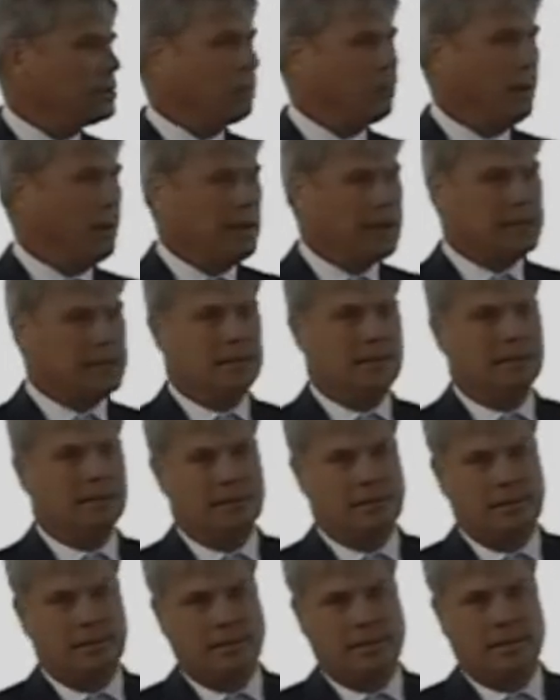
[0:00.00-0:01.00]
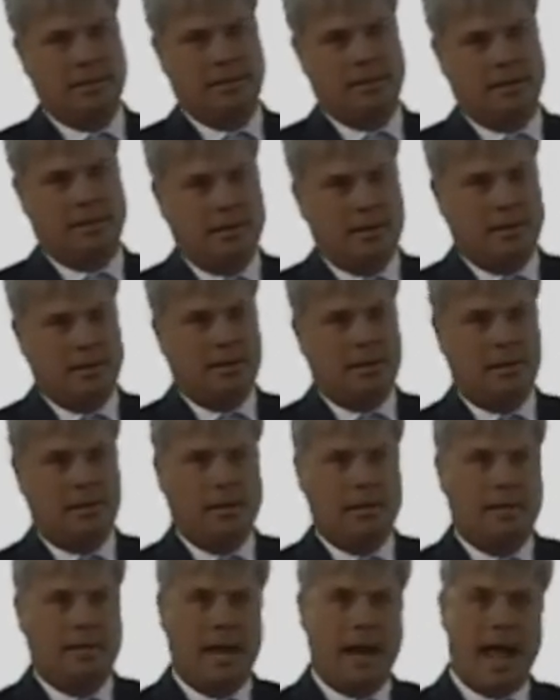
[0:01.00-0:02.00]
a prison
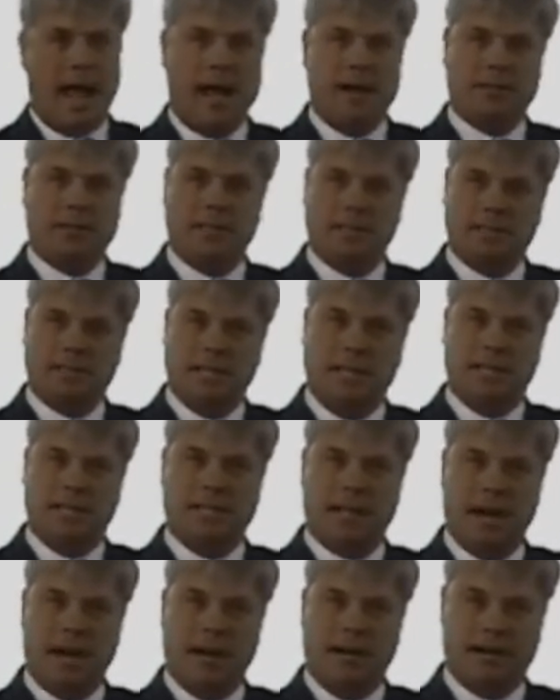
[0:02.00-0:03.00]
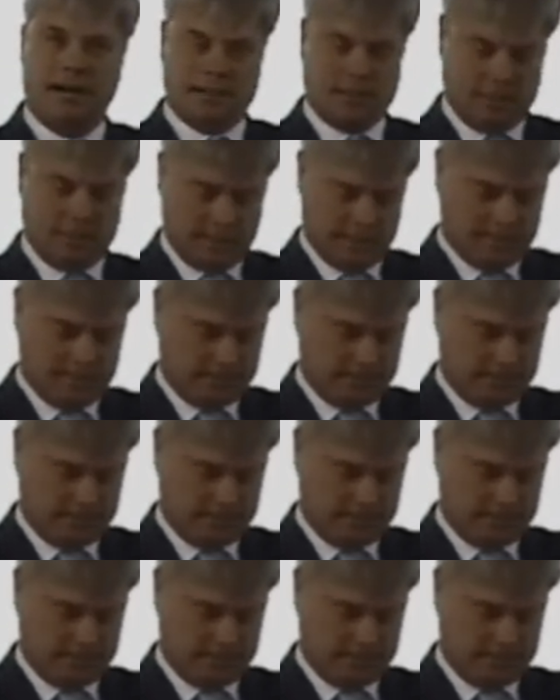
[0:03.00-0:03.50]
that houses these terrorists.